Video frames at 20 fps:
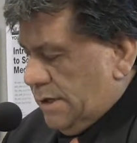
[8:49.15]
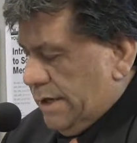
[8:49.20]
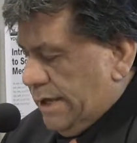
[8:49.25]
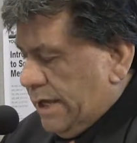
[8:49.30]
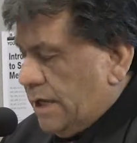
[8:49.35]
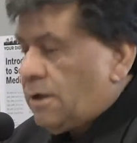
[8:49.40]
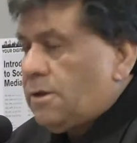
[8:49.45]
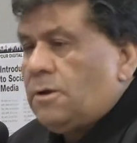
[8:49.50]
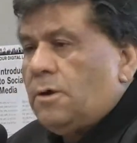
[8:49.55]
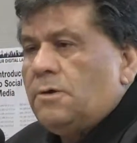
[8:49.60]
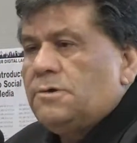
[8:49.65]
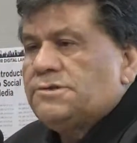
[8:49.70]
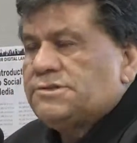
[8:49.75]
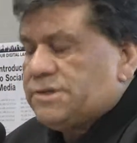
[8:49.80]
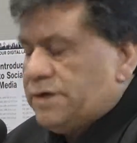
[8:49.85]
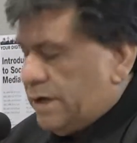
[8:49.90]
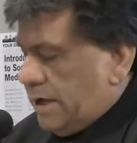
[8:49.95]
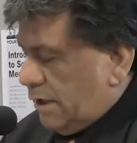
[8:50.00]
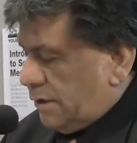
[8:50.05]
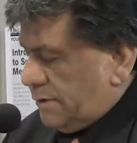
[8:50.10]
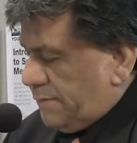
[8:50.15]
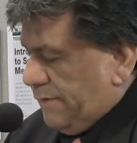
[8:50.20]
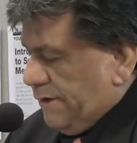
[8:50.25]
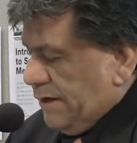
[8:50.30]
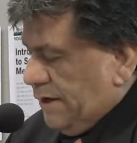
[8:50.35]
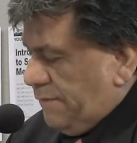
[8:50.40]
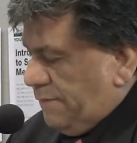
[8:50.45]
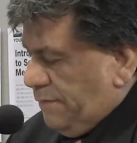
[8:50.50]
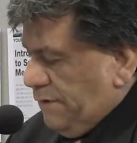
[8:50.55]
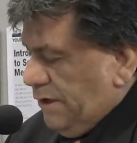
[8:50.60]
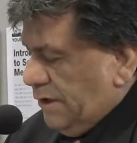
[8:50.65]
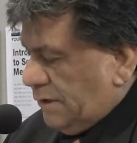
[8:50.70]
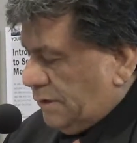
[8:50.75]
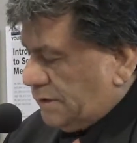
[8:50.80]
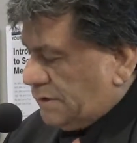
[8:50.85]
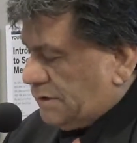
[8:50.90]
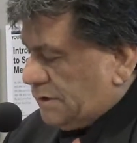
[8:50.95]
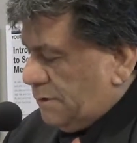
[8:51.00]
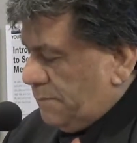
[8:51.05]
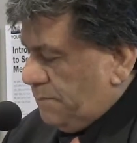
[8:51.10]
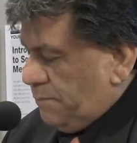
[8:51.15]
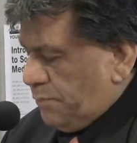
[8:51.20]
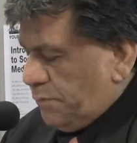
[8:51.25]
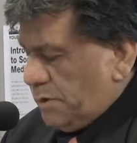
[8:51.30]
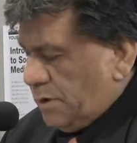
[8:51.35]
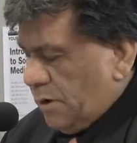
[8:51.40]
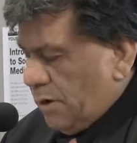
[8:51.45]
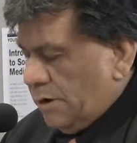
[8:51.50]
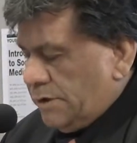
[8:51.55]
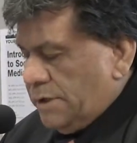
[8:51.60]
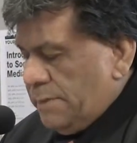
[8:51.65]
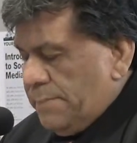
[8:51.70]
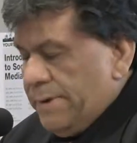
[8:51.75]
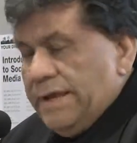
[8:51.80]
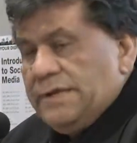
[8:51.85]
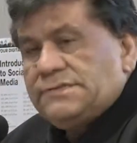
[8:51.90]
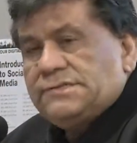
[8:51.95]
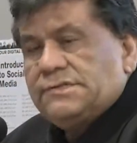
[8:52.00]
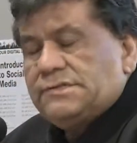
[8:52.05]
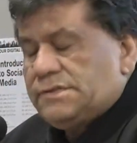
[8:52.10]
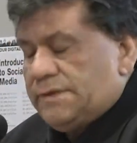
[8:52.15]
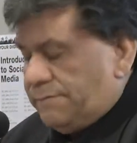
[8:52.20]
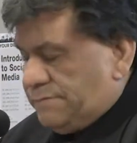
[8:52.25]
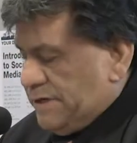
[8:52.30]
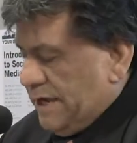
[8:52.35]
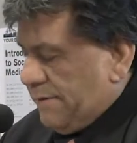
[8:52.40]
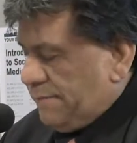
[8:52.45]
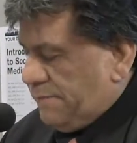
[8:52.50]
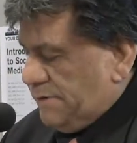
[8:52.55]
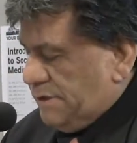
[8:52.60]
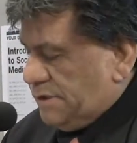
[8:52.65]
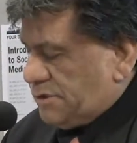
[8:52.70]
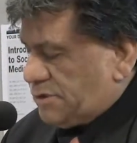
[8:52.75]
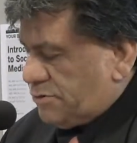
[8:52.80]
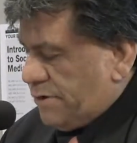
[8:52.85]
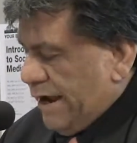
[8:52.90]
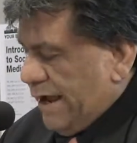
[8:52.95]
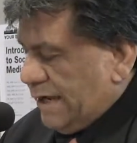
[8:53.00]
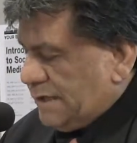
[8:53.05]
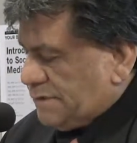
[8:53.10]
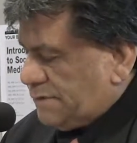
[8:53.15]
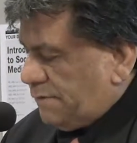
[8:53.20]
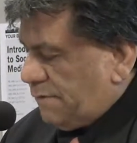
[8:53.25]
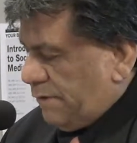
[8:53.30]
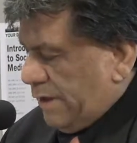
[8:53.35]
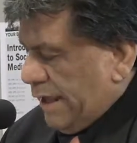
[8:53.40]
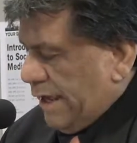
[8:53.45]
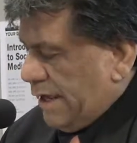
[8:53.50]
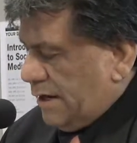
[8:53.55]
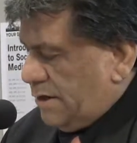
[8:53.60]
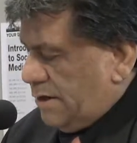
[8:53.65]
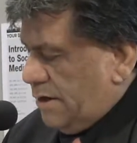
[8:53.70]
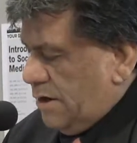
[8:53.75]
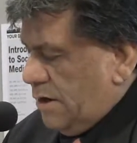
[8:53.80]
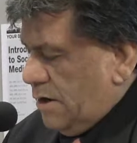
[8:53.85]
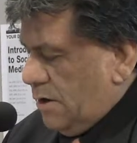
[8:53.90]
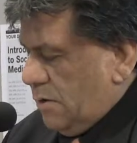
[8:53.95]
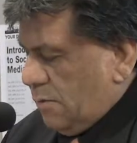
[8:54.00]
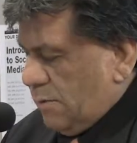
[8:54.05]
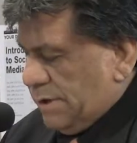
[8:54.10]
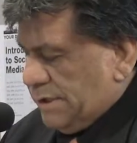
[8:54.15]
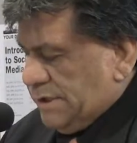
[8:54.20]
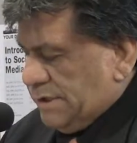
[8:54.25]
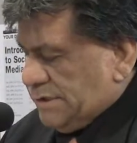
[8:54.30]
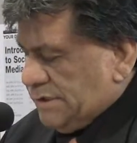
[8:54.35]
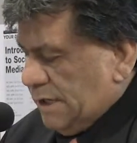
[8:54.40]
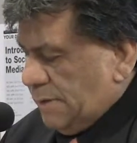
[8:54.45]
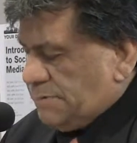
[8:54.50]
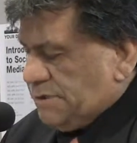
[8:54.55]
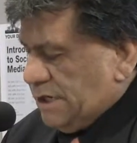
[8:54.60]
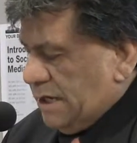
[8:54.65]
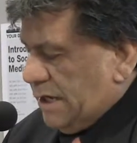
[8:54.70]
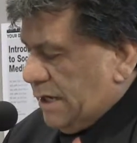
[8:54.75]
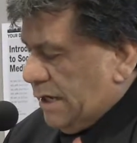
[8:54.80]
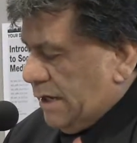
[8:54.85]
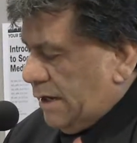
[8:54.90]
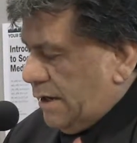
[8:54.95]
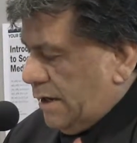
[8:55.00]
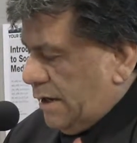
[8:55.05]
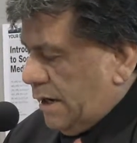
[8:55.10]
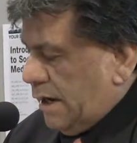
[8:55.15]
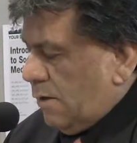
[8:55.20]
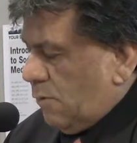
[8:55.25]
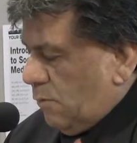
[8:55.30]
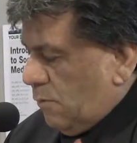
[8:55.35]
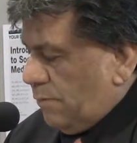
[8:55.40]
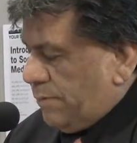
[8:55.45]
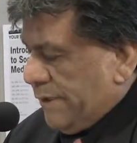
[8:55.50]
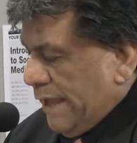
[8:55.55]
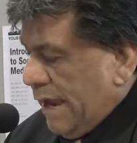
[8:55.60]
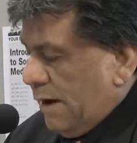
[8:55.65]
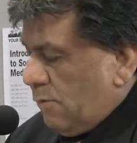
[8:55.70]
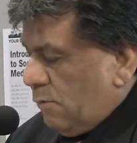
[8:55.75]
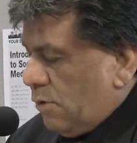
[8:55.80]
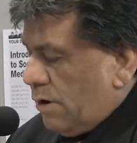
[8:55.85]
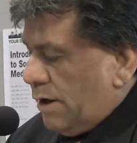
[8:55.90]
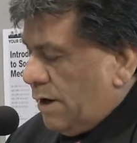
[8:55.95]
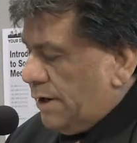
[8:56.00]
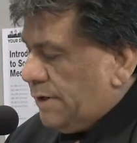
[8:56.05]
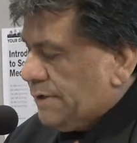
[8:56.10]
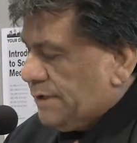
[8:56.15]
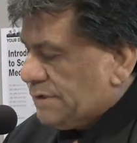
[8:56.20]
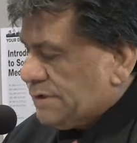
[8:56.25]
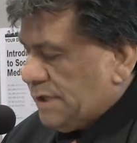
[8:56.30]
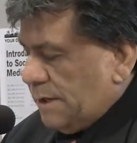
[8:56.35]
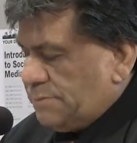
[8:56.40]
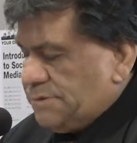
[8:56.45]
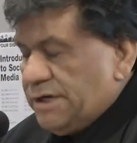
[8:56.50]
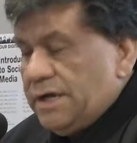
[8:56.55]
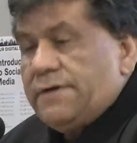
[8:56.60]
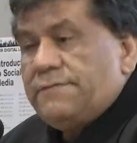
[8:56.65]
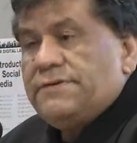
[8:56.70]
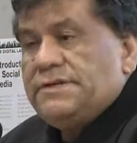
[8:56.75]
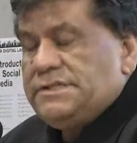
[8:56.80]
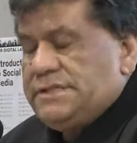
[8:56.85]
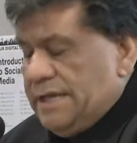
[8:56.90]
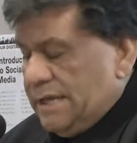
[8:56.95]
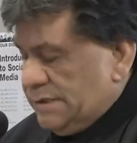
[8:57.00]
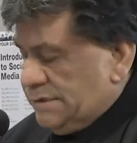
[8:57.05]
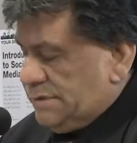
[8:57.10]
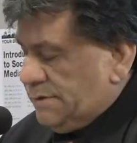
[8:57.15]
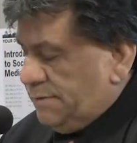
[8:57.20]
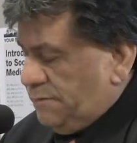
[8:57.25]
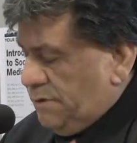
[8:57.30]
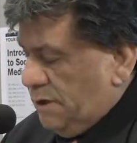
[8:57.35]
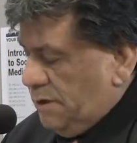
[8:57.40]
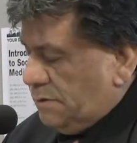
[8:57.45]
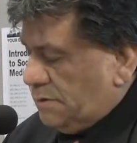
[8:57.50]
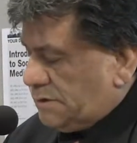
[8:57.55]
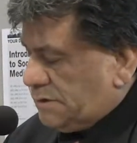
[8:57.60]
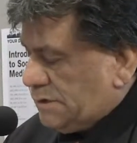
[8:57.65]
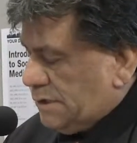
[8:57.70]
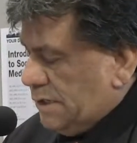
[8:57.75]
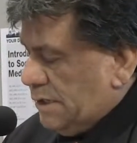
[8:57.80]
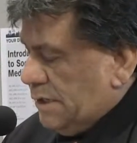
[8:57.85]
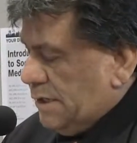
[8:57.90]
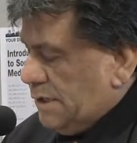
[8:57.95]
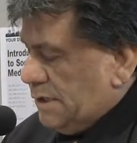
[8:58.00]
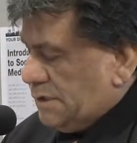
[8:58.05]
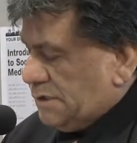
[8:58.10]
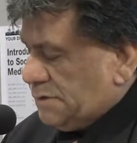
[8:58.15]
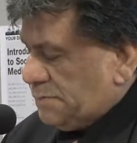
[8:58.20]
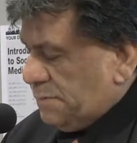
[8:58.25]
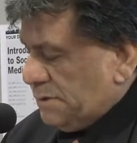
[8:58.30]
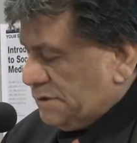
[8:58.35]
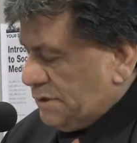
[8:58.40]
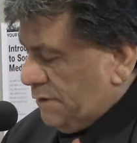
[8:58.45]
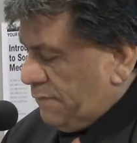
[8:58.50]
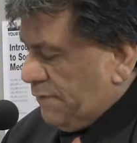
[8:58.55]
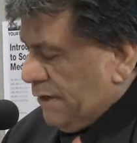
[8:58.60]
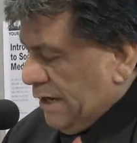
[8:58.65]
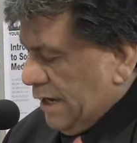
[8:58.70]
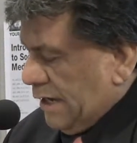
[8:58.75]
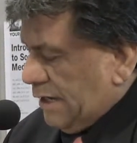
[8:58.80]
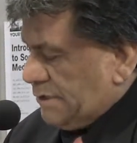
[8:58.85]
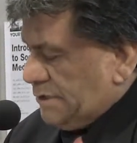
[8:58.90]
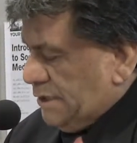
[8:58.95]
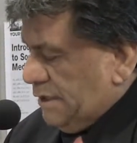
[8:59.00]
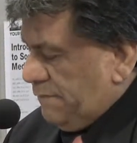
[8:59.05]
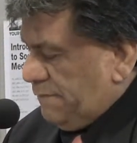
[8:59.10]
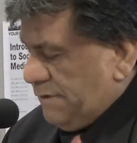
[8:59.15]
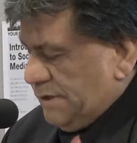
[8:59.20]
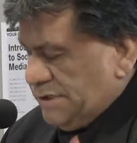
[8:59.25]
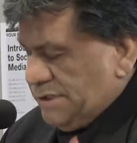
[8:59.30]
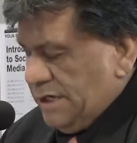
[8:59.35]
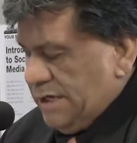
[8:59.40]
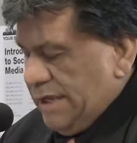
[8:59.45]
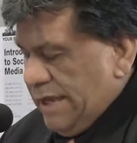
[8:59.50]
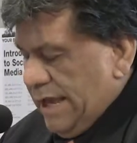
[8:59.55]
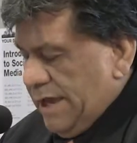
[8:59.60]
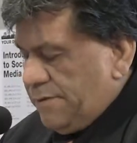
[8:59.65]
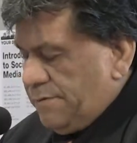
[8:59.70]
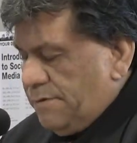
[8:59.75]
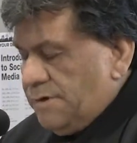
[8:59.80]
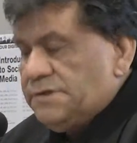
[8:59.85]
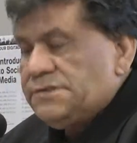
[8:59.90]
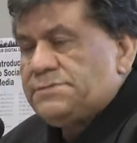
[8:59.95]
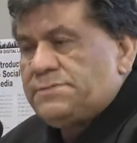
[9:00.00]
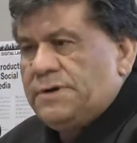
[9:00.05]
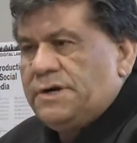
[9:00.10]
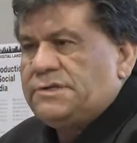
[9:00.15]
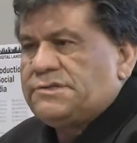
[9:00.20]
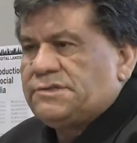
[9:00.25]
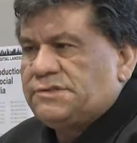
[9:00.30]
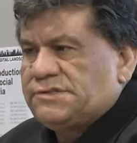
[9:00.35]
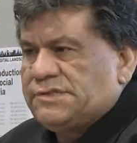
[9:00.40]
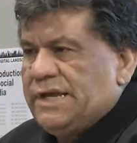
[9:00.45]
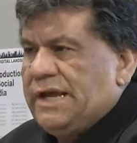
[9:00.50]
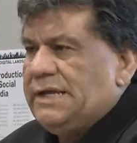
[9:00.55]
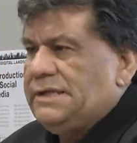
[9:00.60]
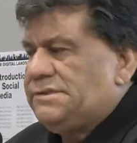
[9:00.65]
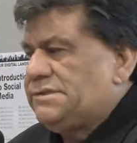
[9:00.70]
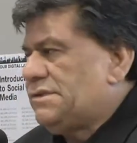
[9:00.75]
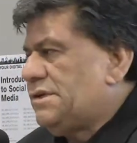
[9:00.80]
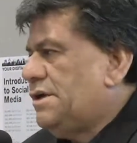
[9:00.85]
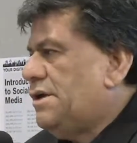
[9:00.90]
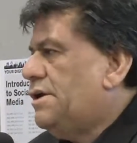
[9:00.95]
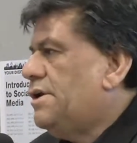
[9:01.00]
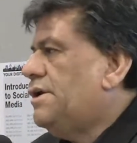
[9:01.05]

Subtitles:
enclosed or cultivated fields, or on the basis of definite tracts of land where that were the subject of intensive use, specific hunting, fishing, gathering, and spiritual sites.